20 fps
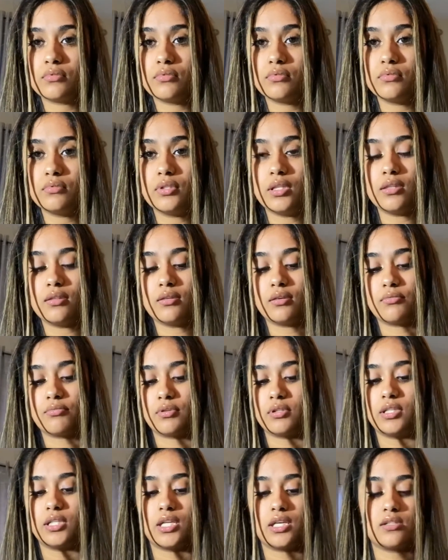they look
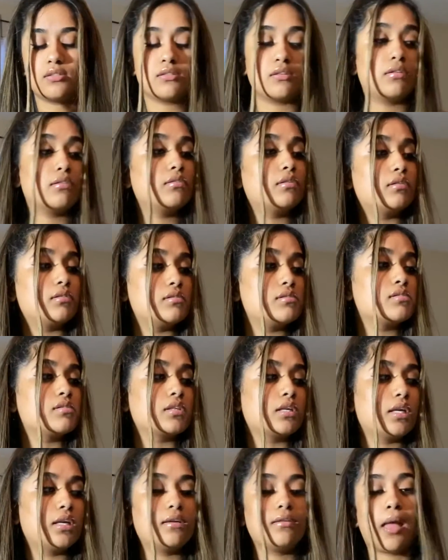really nice,
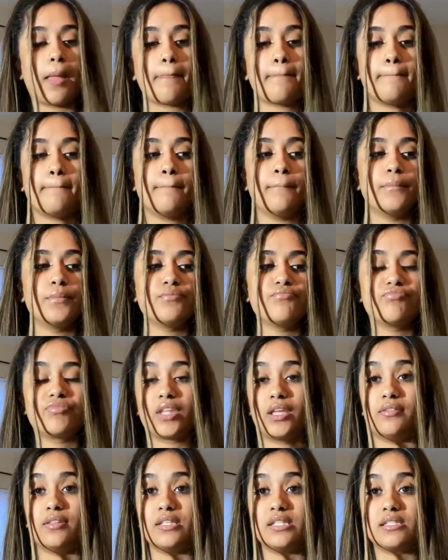honestly,
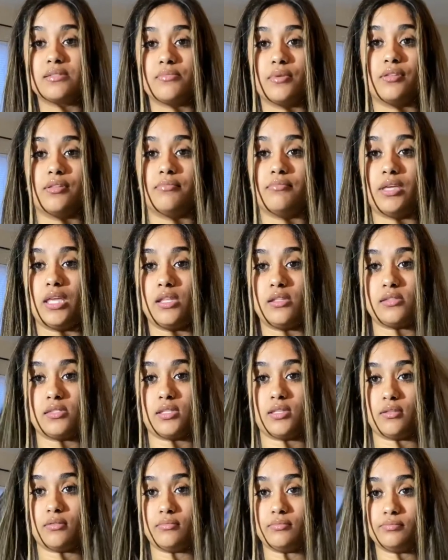and they smell
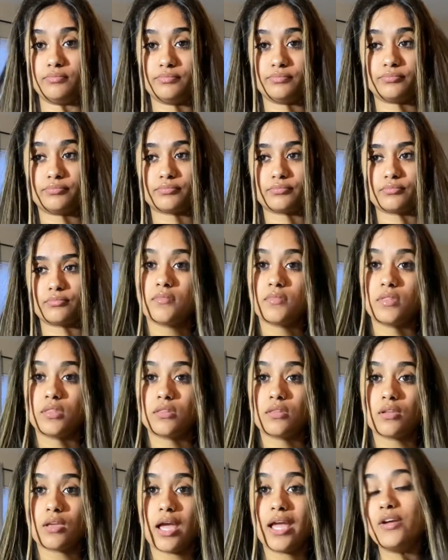amazing.
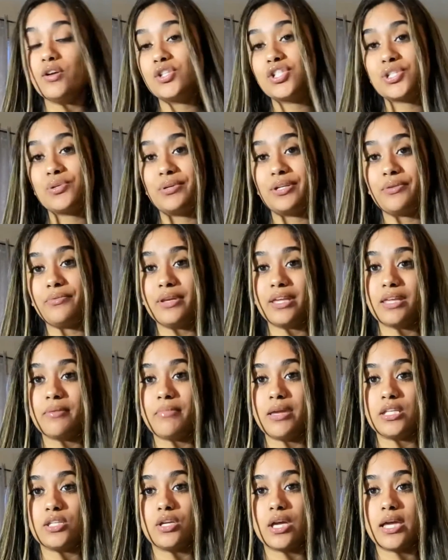I also want to
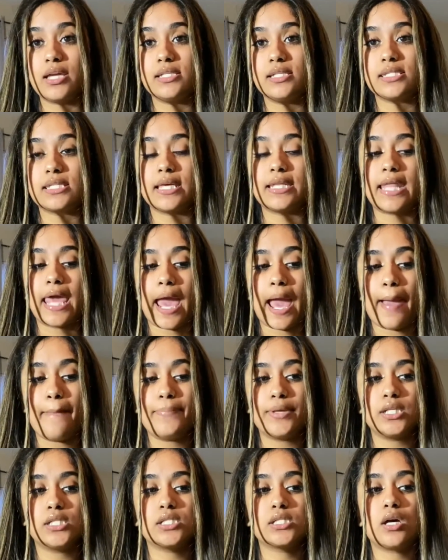recommend you guys an app.
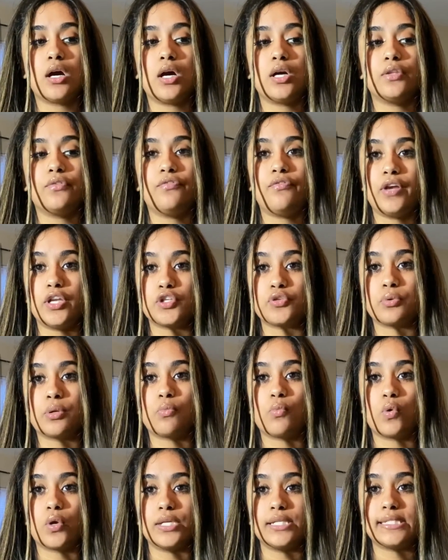It's called Fetch
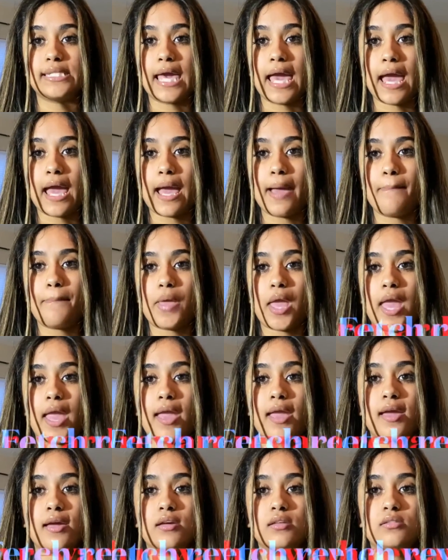Rewards app,
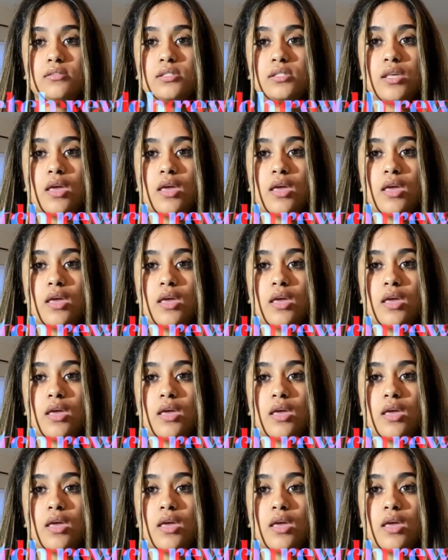and